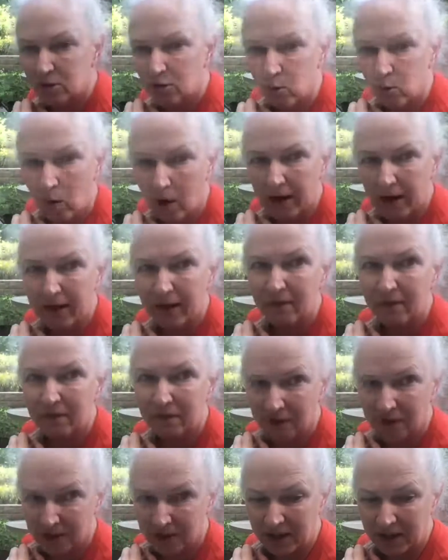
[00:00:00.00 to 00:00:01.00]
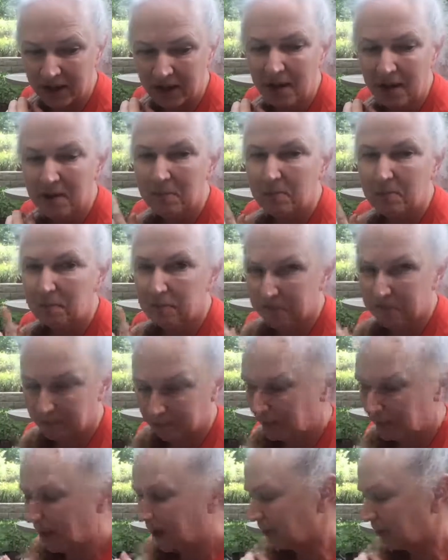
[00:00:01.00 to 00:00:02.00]
wonky, funny
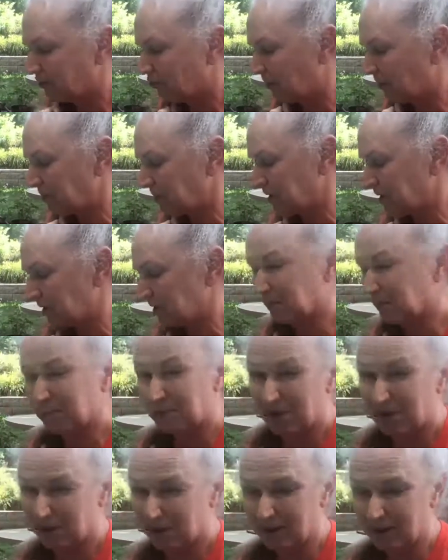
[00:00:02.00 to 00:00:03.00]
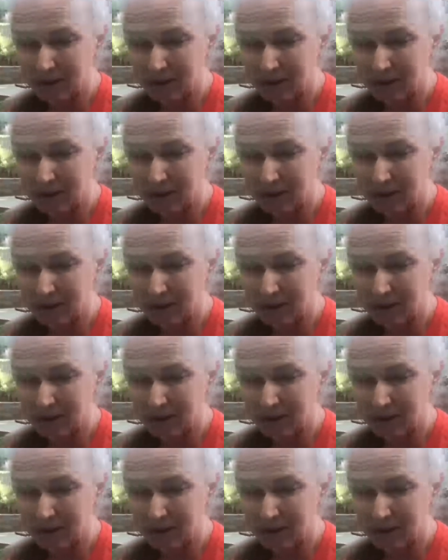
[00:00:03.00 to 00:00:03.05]
egg drop systems that I'm going to